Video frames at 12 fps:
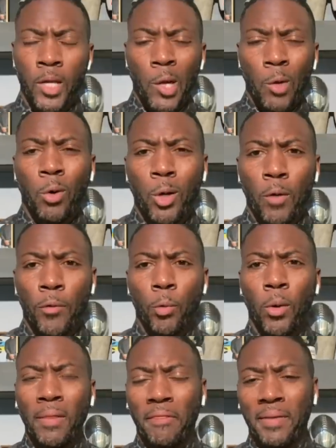Well,
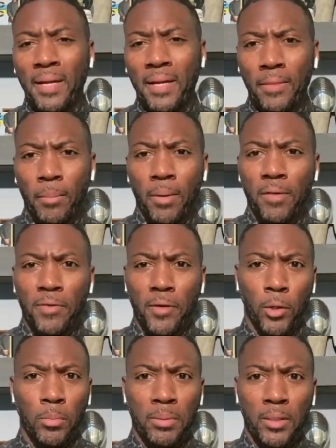the one thing the
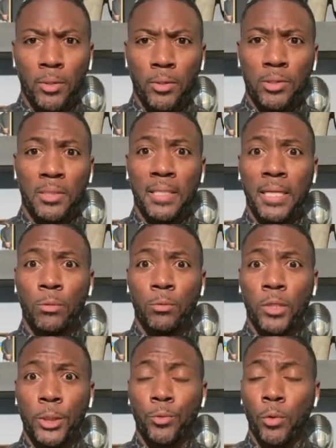Buffalo Bills did
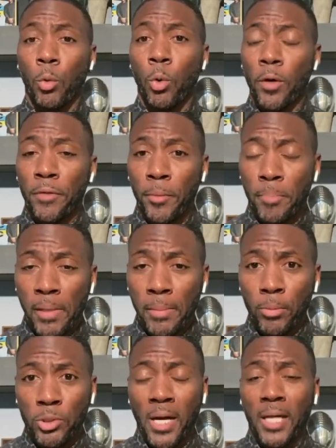was reward their
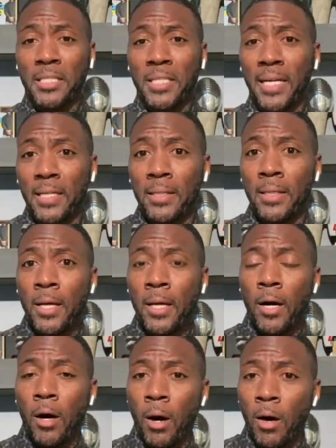people. Josh Allen
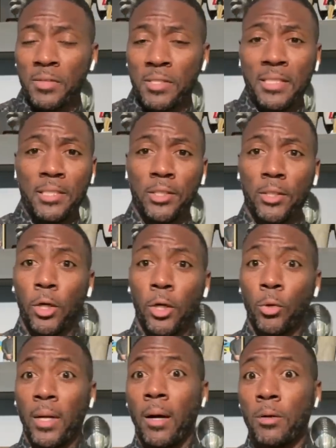offseason
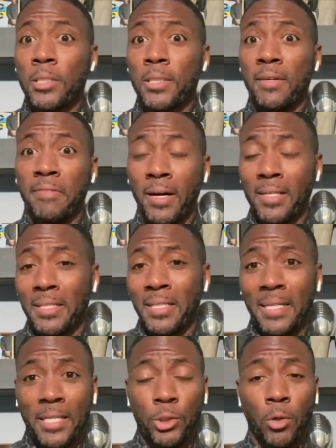ago, now Stephon
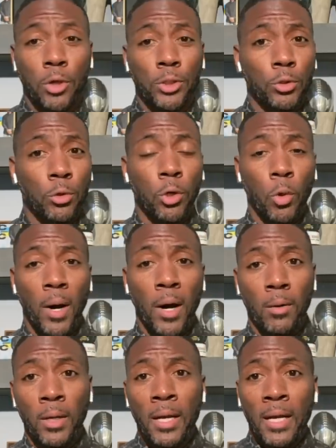Diggs. You also go
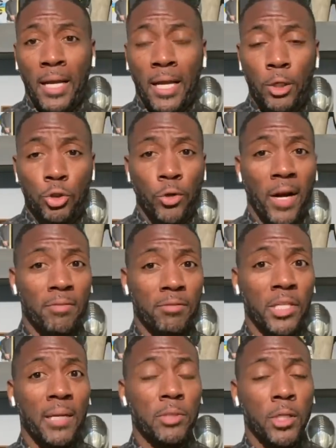out and you
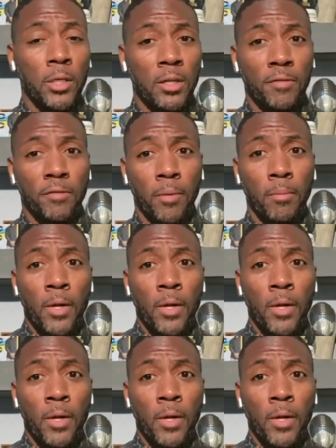draft James Cook from